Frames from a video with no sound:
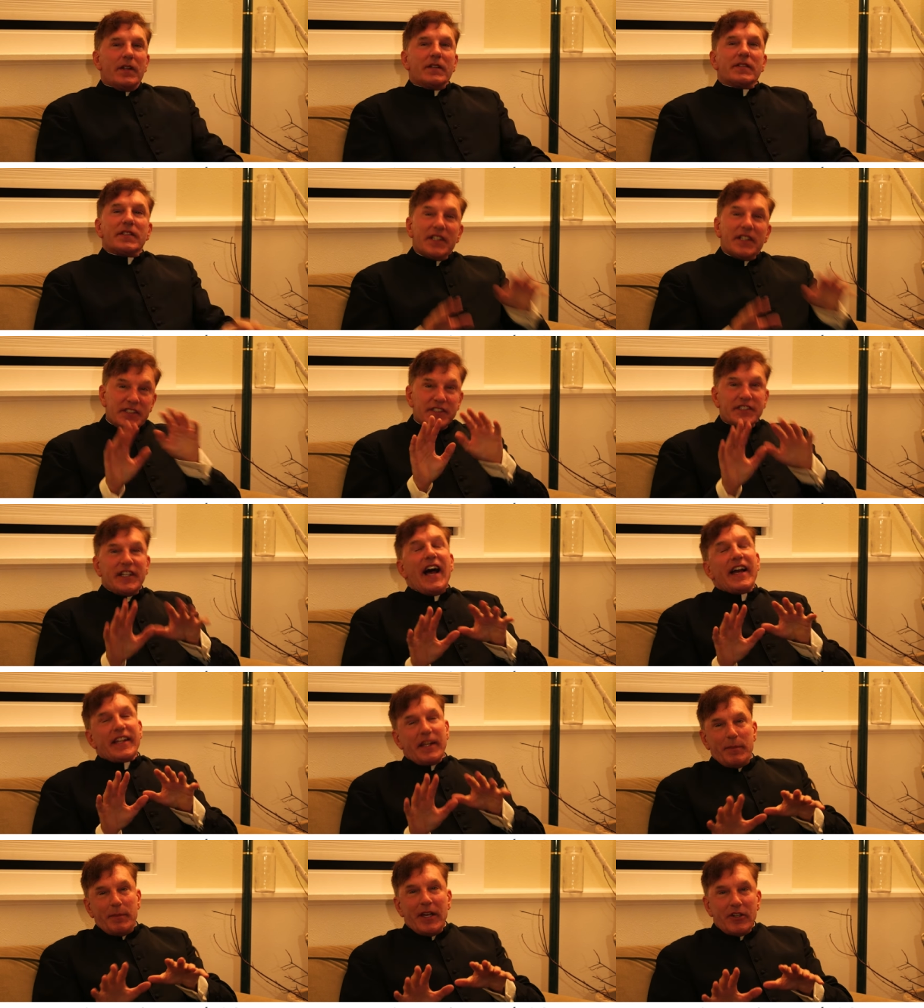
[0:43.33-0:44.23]
This
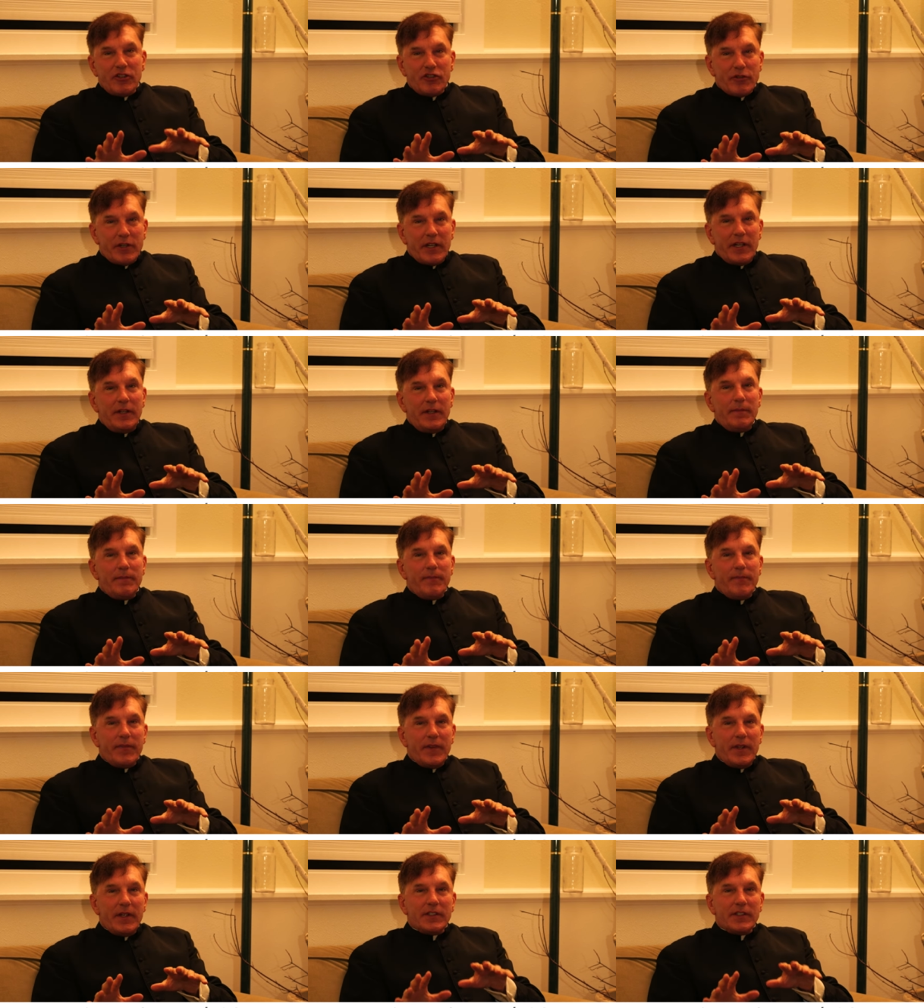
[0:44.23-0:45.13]
documentary,
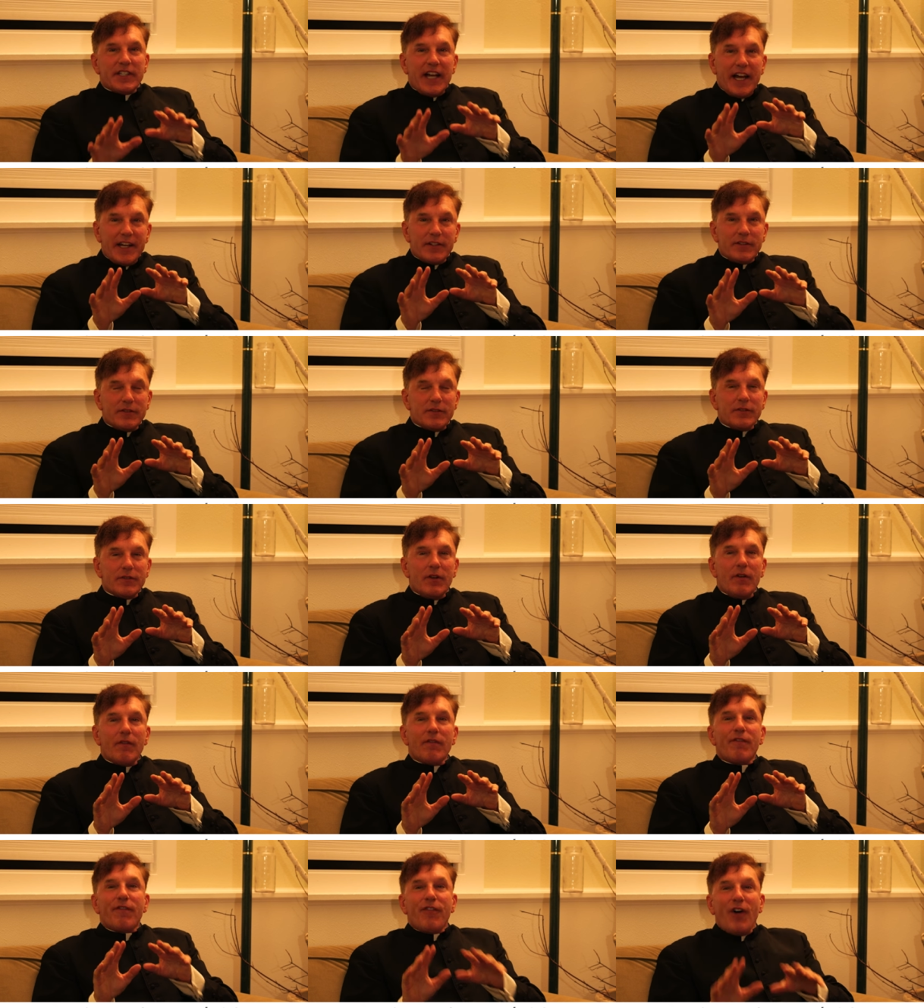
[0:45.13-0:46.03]
entitled
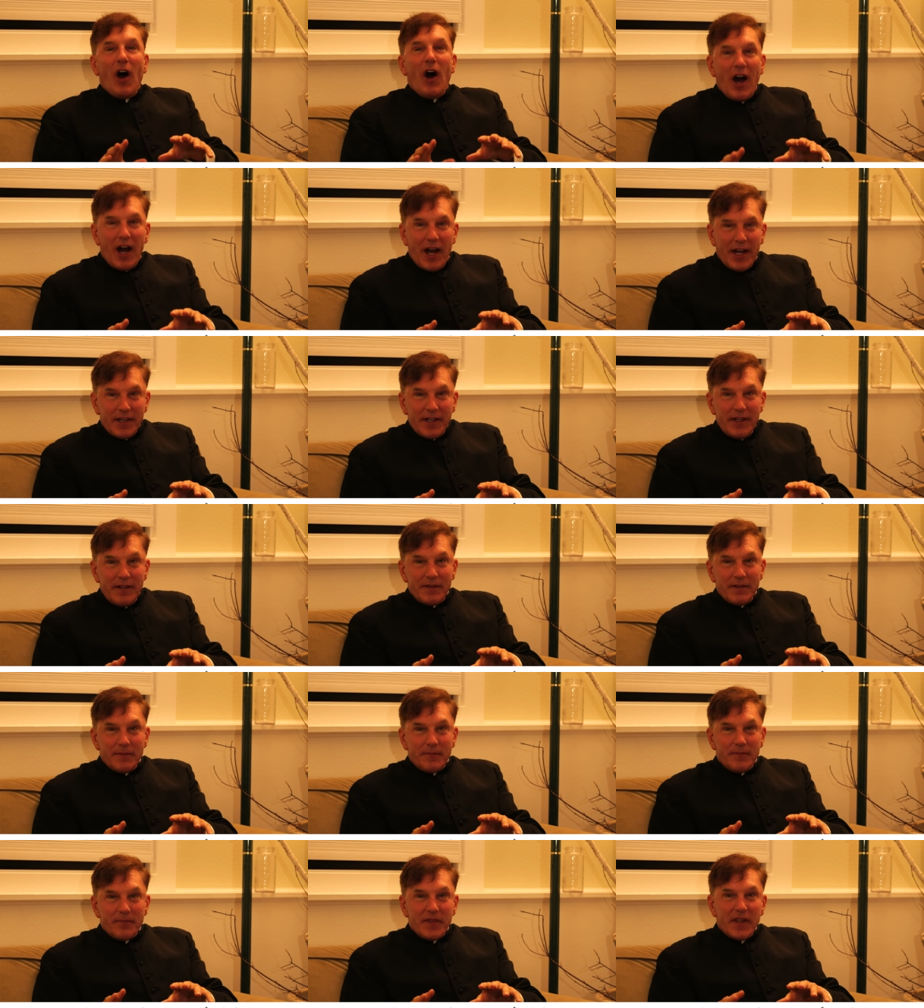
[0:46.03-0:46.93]
Fog,
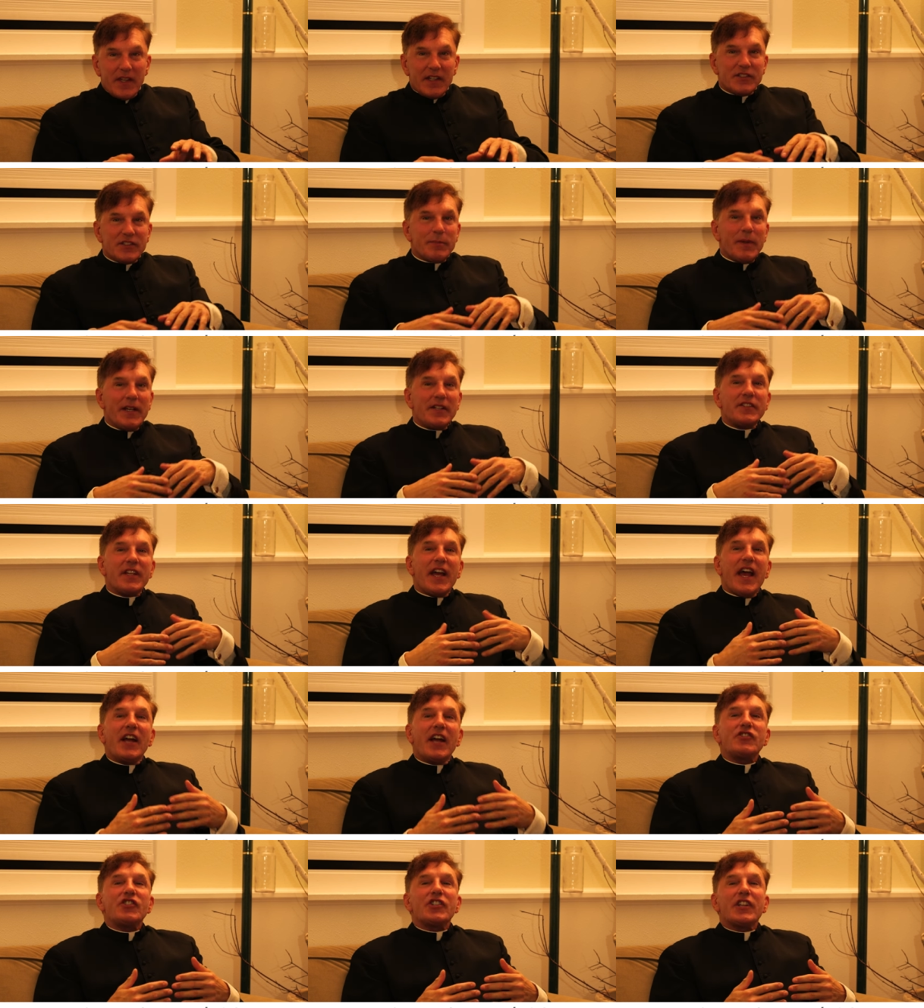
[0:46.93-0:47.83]
is meant
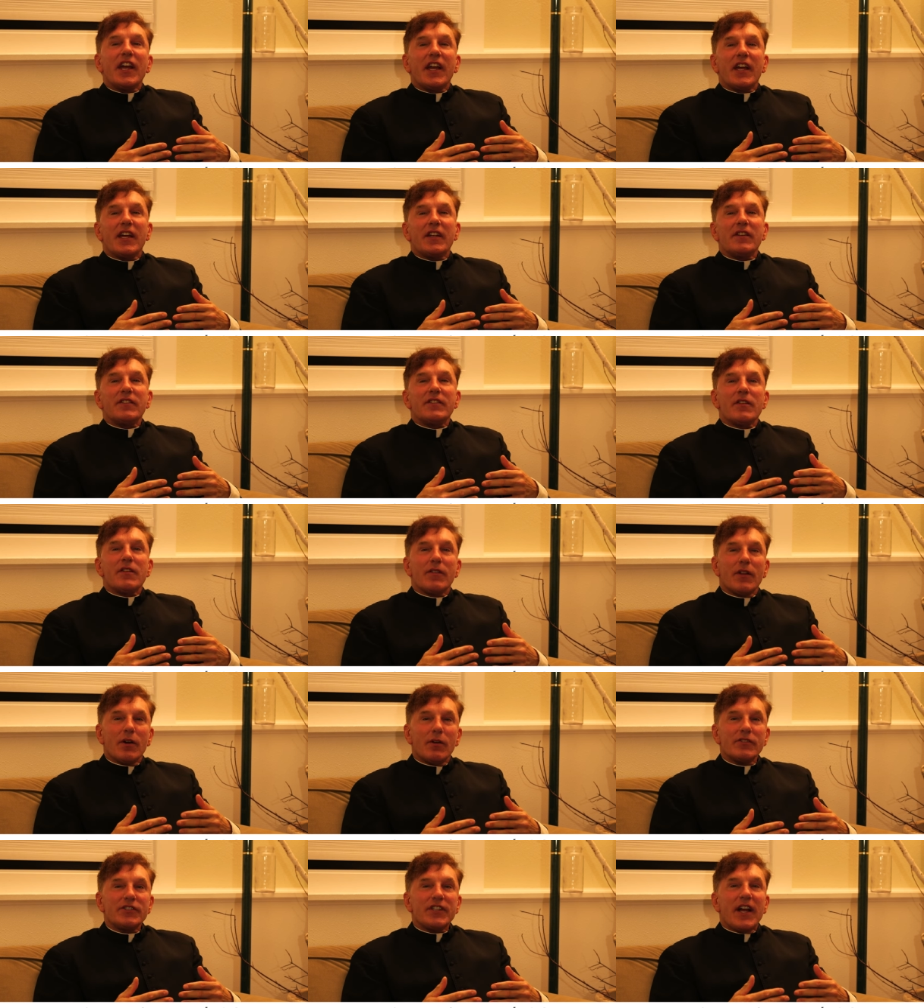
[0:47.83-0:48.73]
to educate
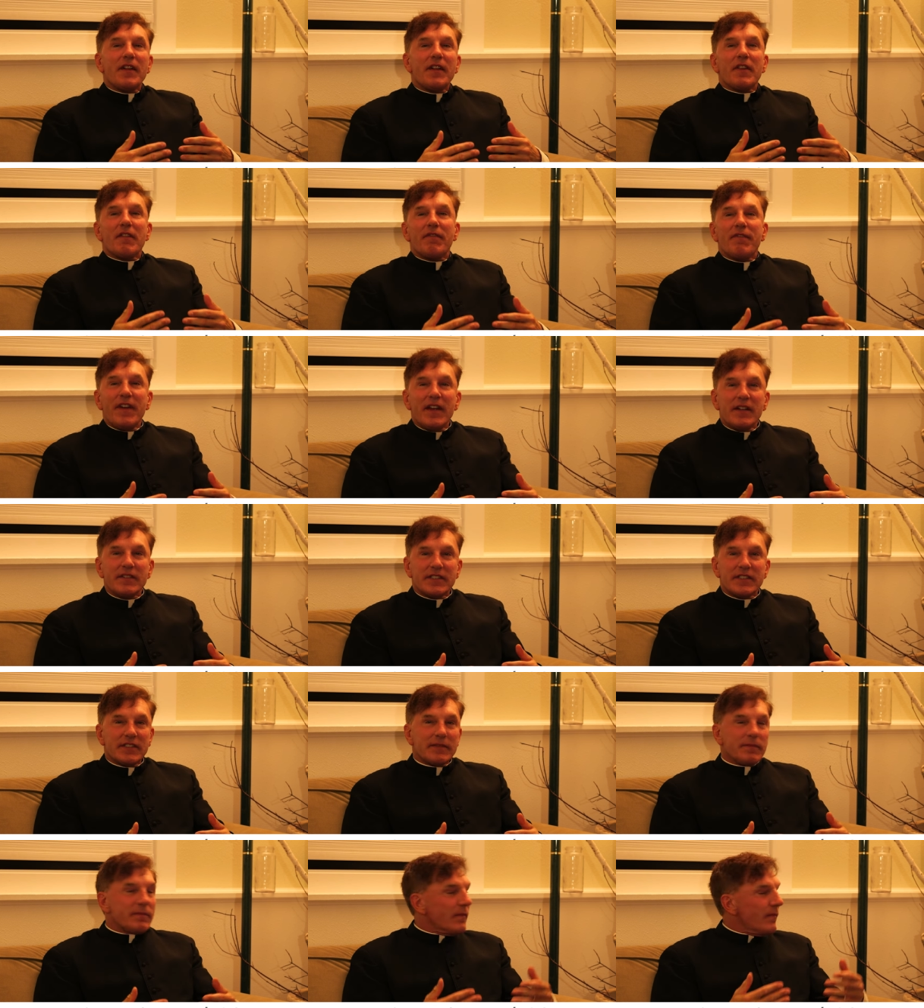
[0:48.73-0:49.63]
those on the
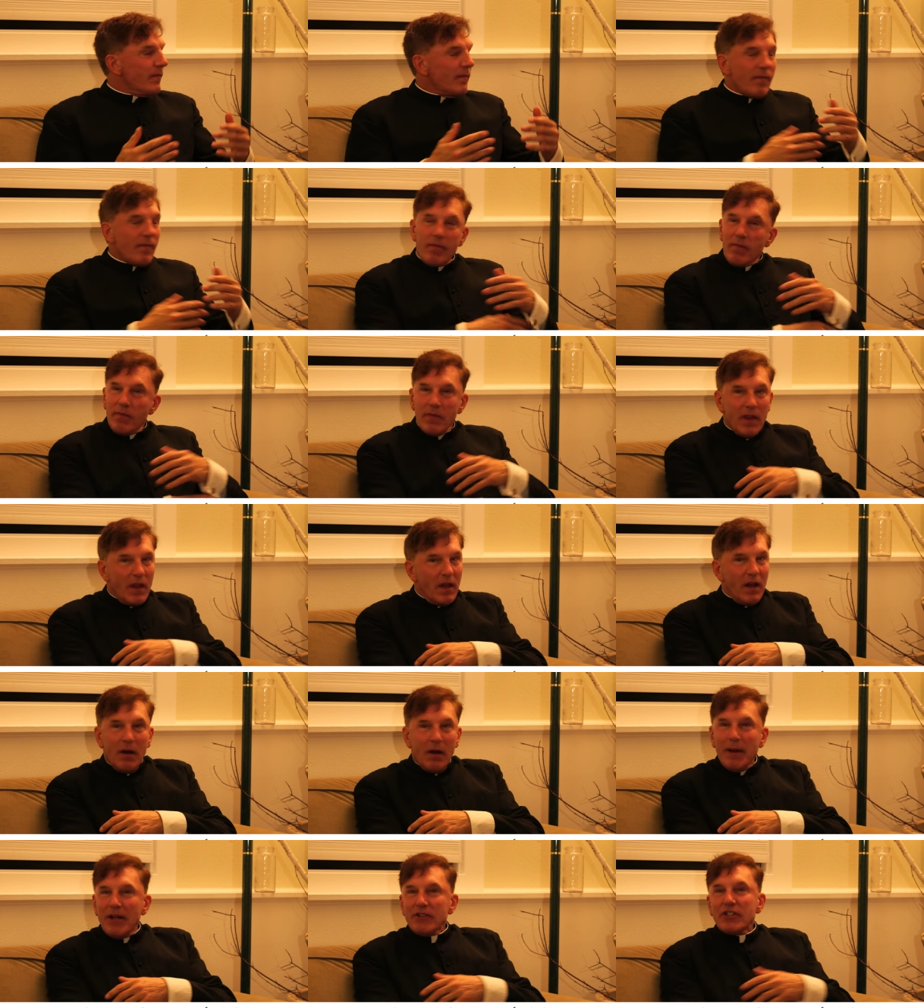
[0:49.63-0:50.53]
fence
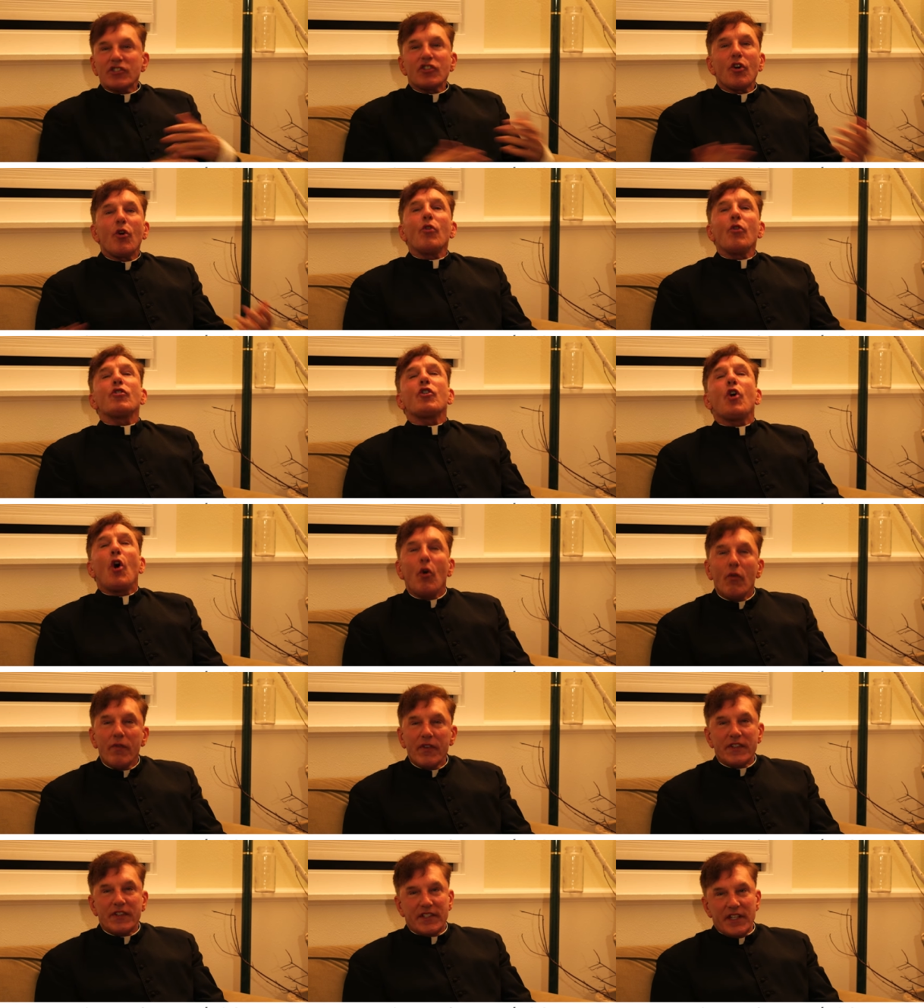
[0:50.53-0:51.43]
about this whole
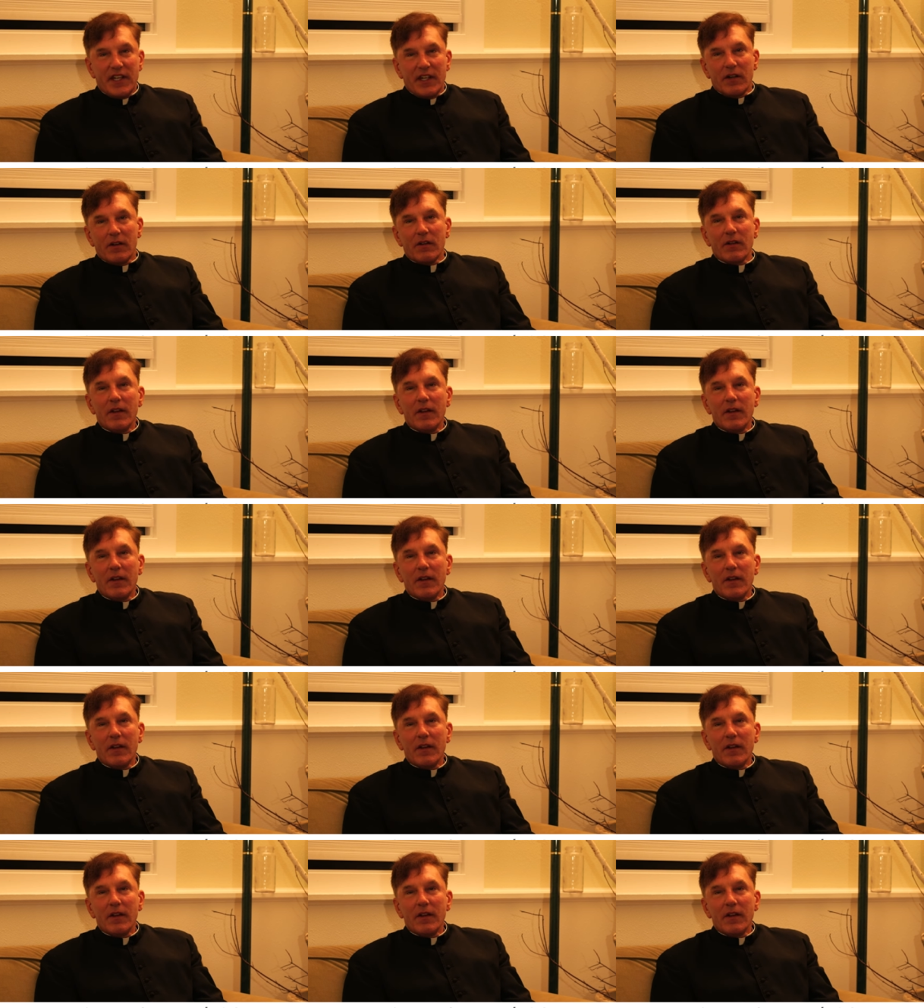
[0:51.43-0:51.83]
COVID deal,